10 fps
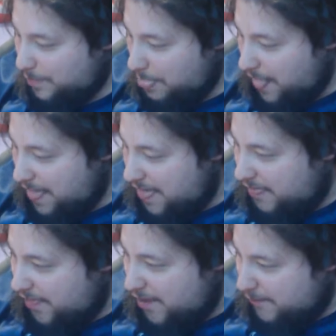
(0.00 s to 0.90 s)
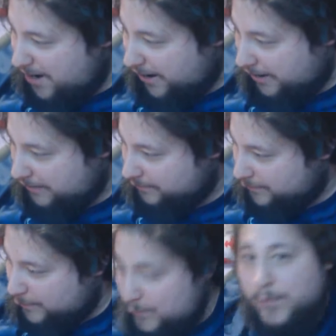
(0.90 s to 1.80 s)
There we are.
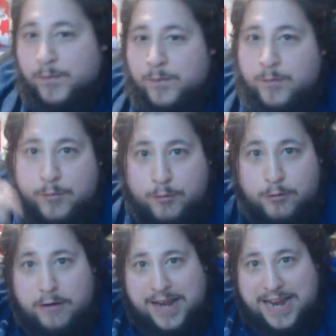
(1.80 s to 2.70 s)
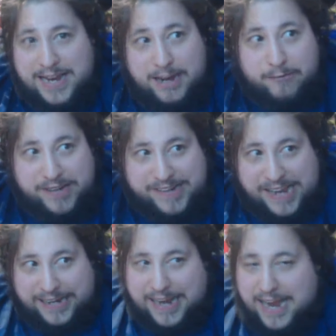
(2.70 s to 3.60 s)
What a lovely
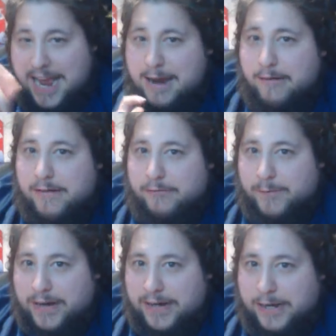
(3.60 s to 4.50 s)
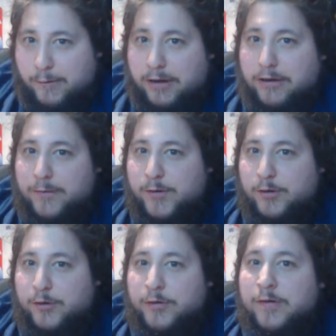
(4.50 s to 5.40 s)
day. Hello everyone and welcome
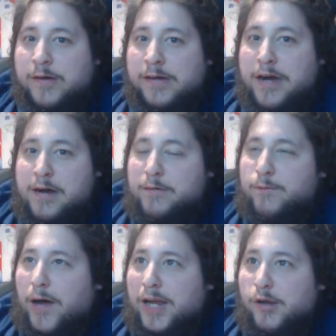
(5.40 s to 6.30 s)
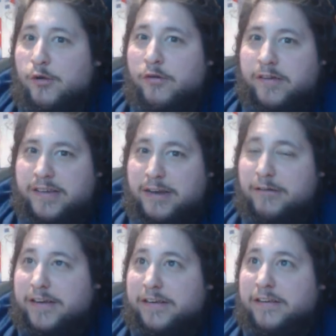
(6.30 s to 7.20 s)
to my new
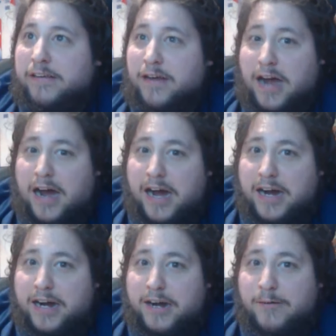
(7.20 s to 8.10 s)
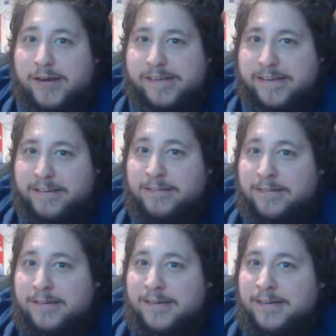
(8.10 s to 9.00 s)
series, which is
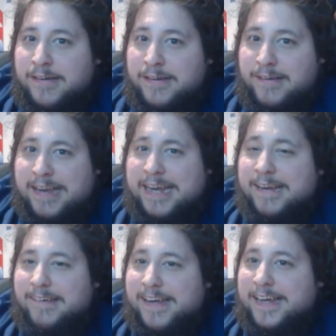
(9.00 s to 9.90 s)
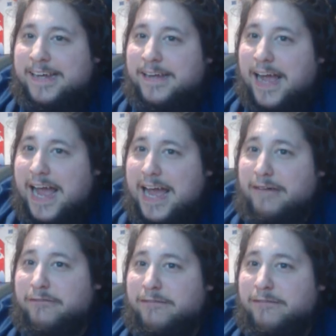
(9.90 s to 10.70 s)
TTF,